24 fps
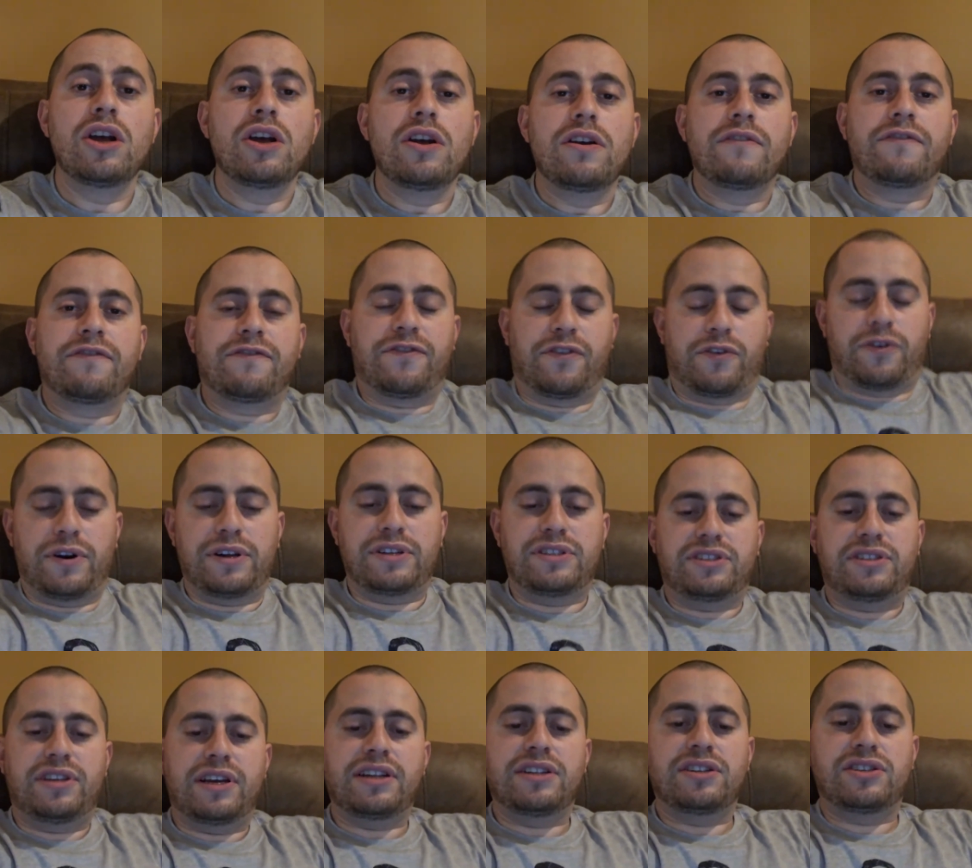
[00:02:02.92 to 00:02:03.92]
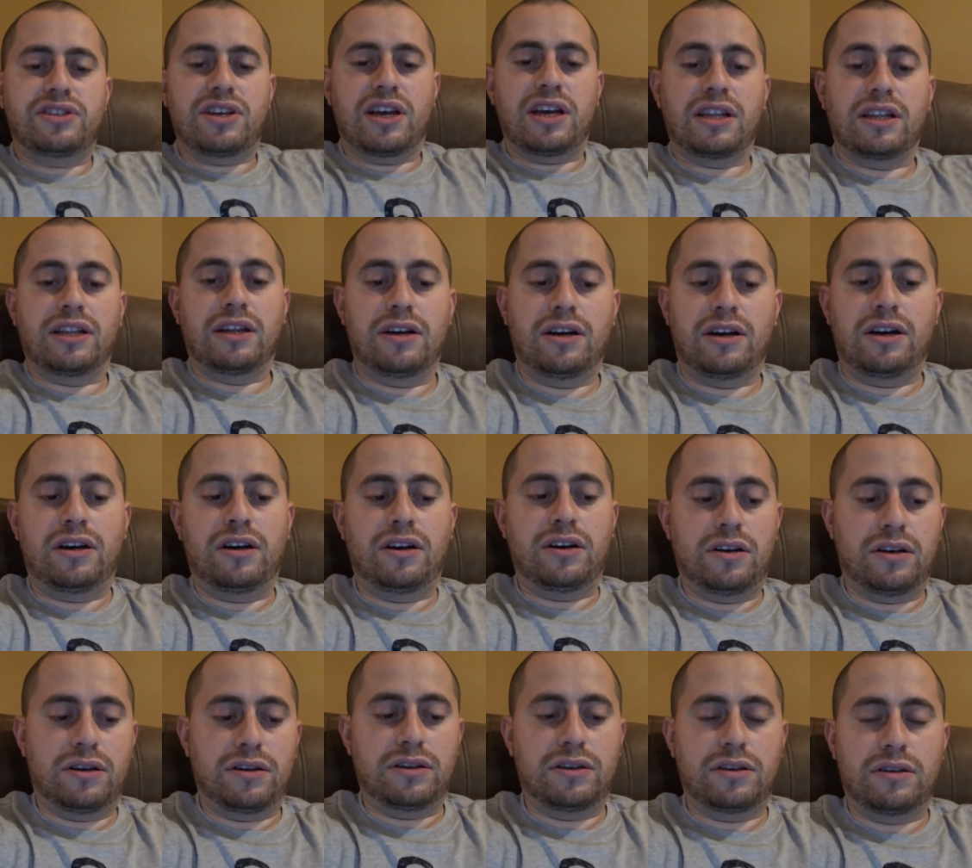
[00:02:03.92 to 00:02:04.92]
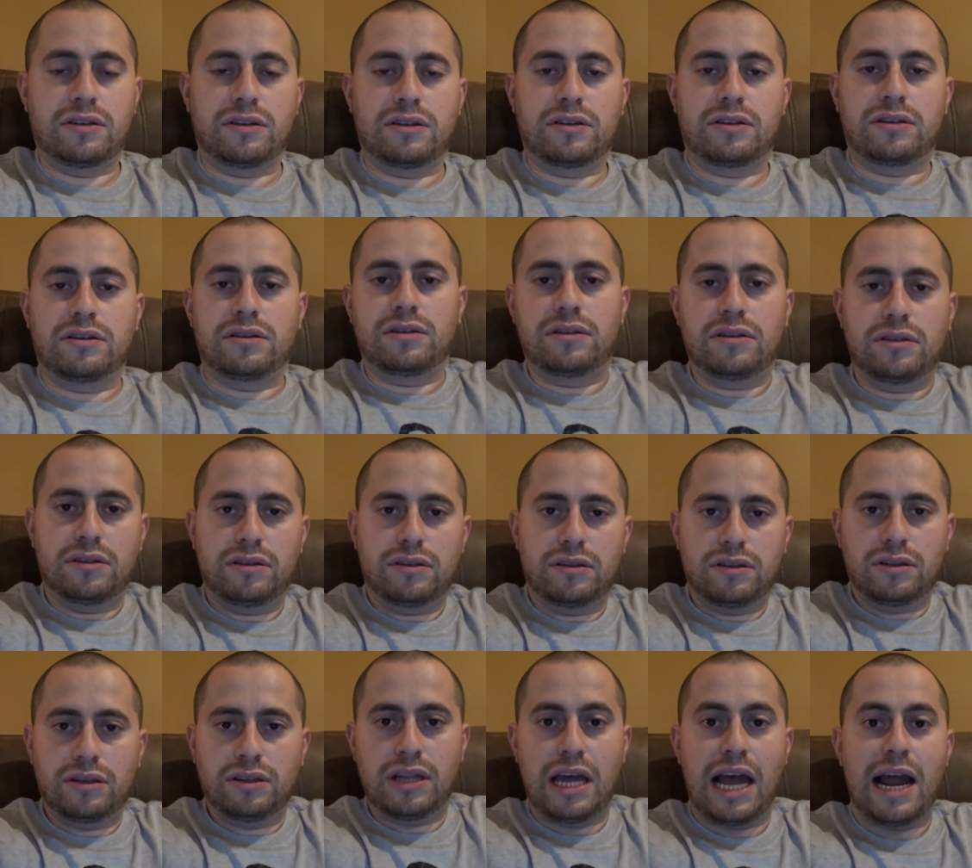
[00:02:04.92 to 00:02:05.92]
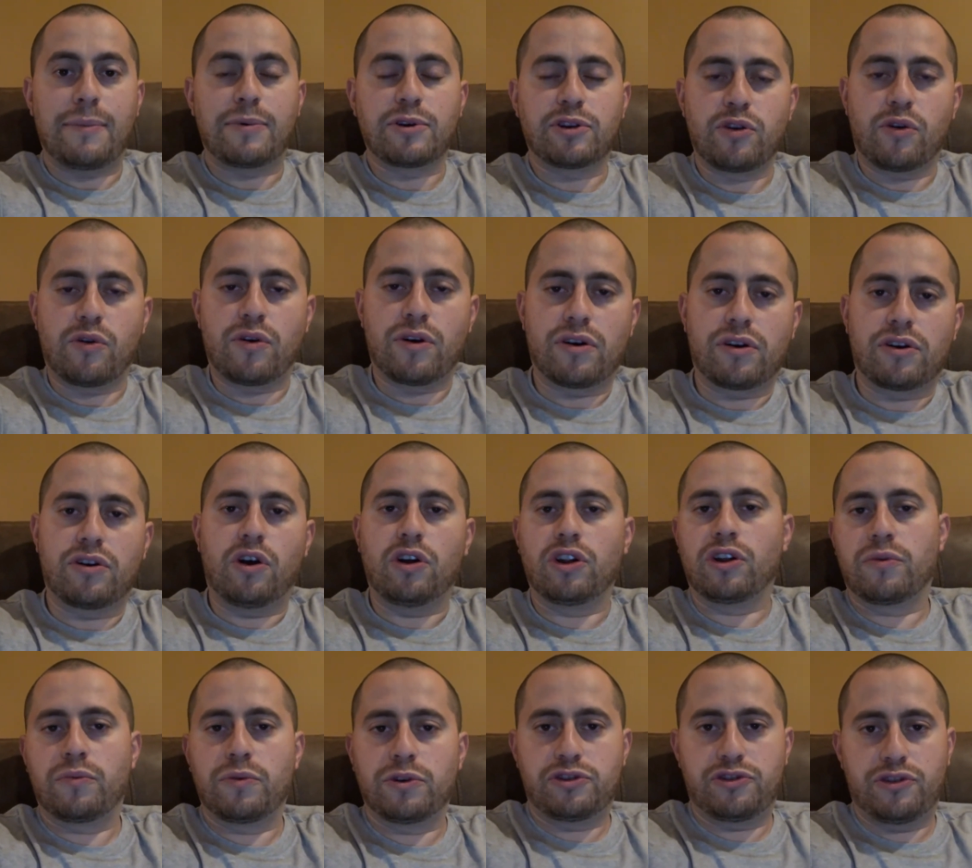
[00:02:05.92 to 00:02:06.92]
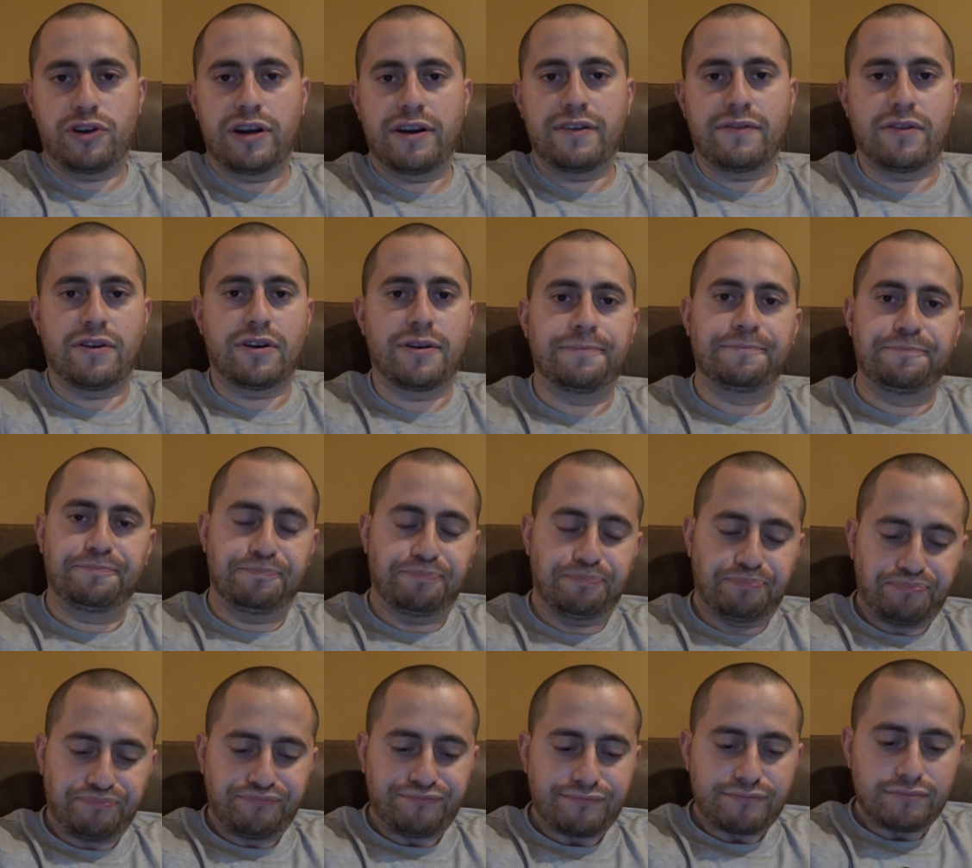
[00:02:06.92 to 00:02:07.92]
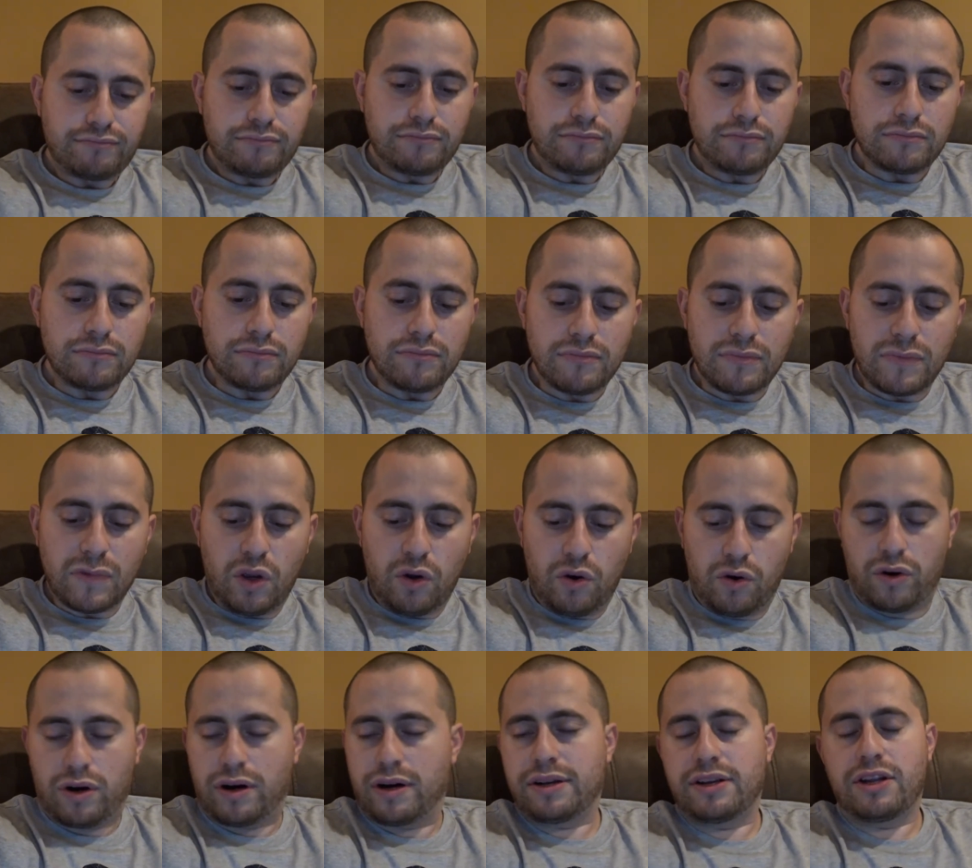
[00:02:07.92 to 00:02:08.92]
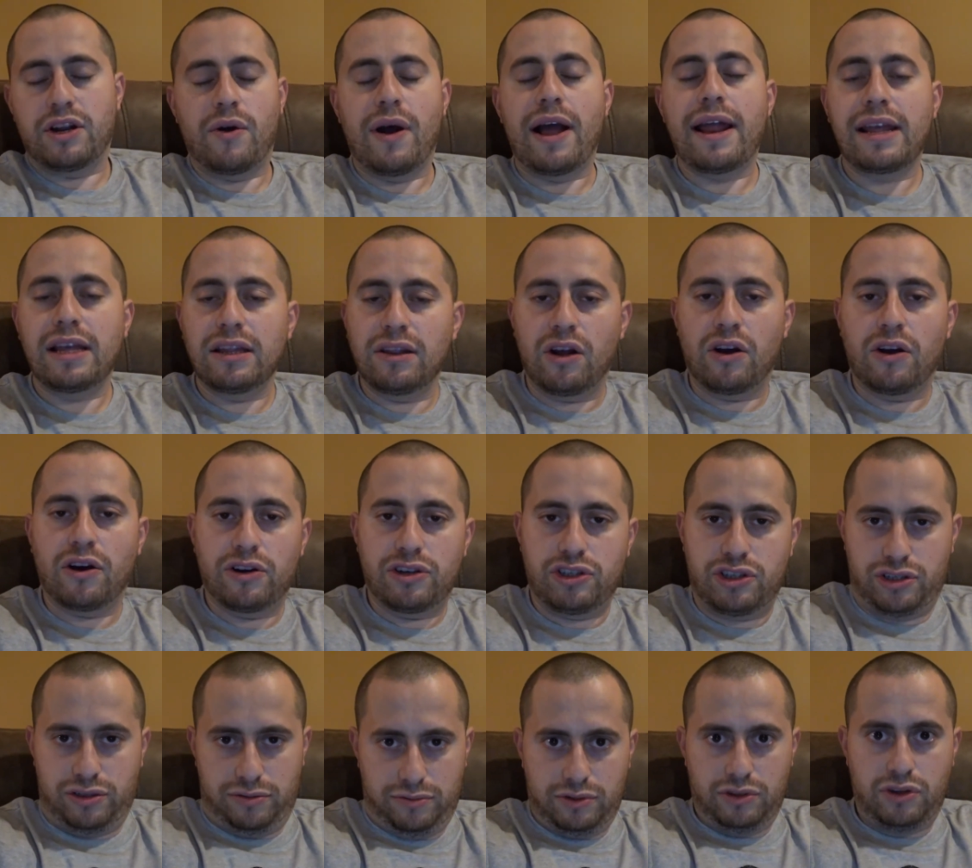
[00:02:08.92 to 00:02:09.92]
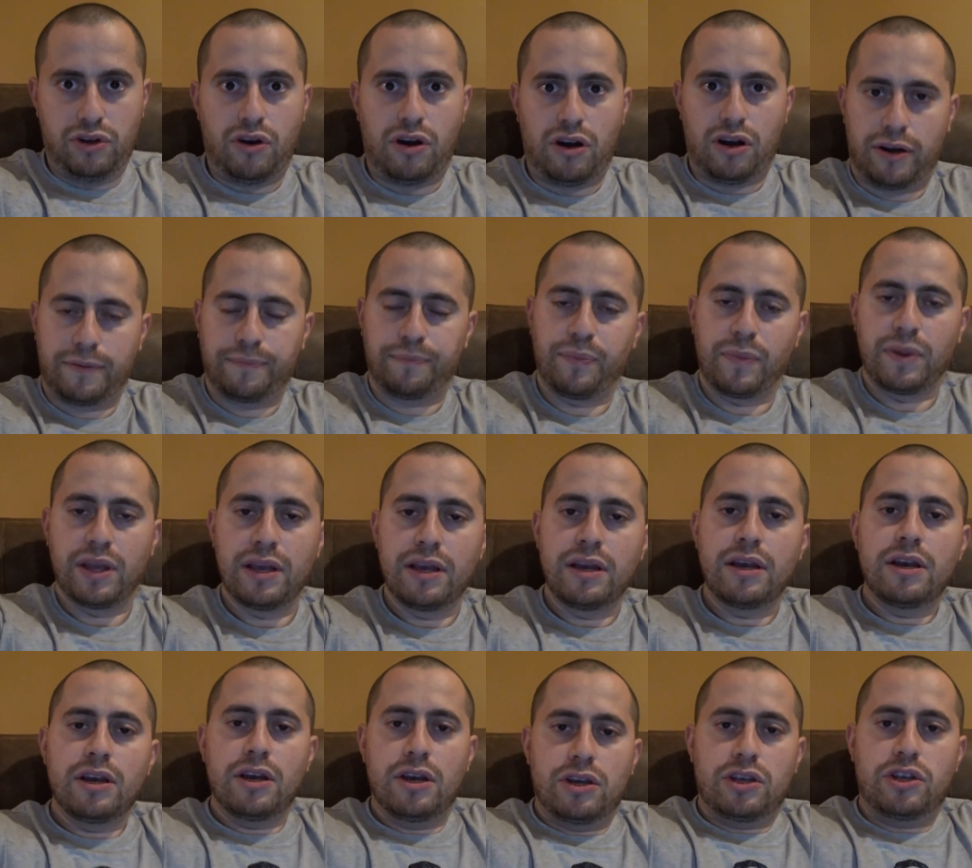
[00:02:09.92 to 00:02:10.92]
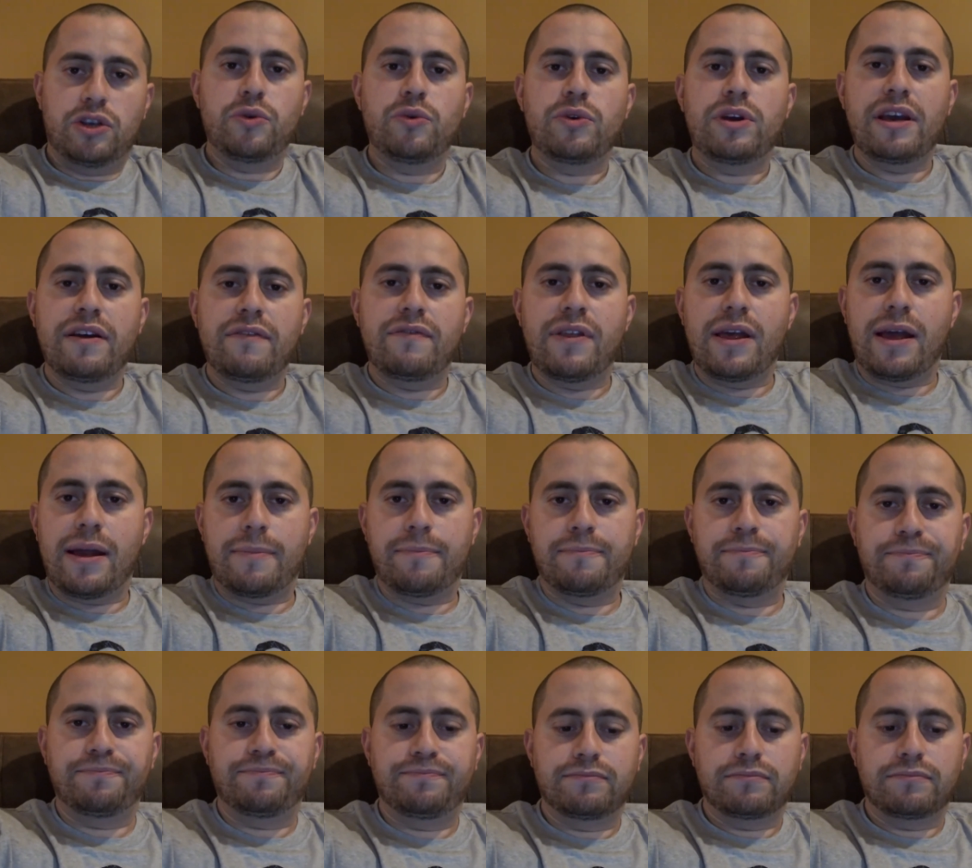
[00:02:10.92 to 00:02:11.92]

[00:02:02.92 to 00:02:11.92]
for instance, a Labrador, Golden Retriever, or any large dog, you give them,